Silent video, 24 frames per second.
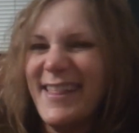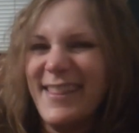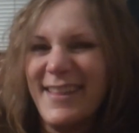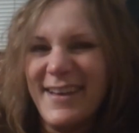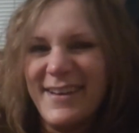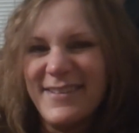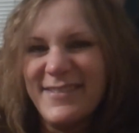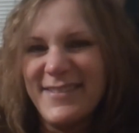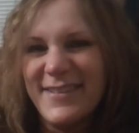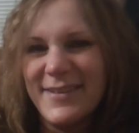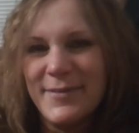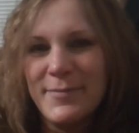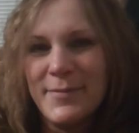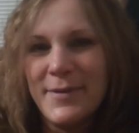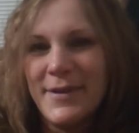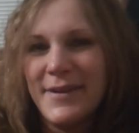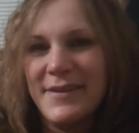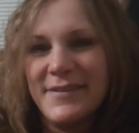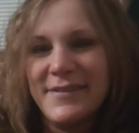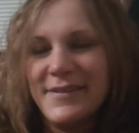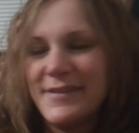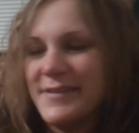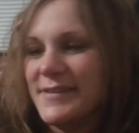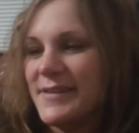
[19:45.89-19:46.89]
I love it
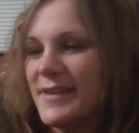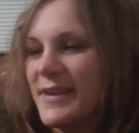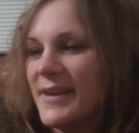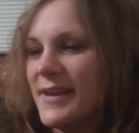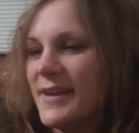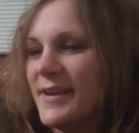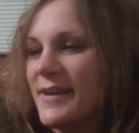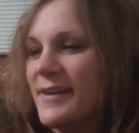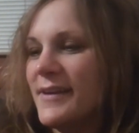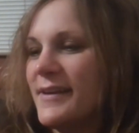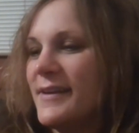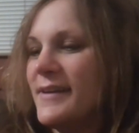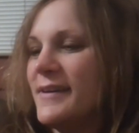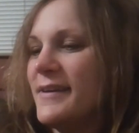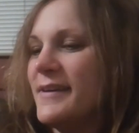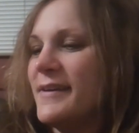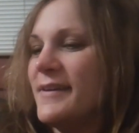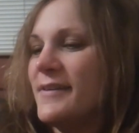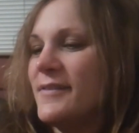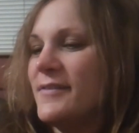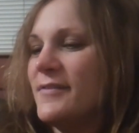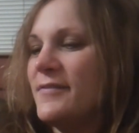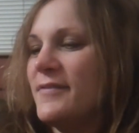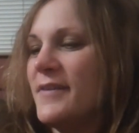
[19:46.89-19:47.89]
because it's like
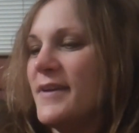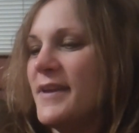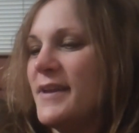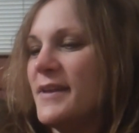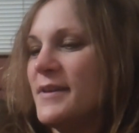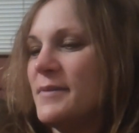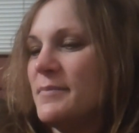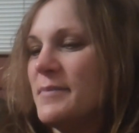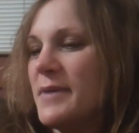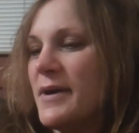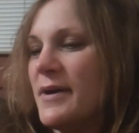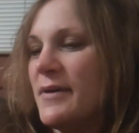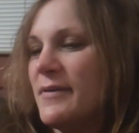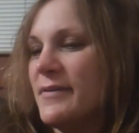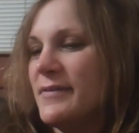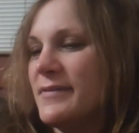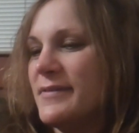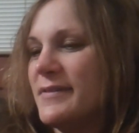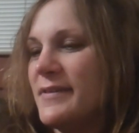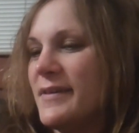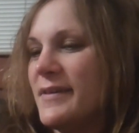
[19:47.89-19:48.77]
faking them out and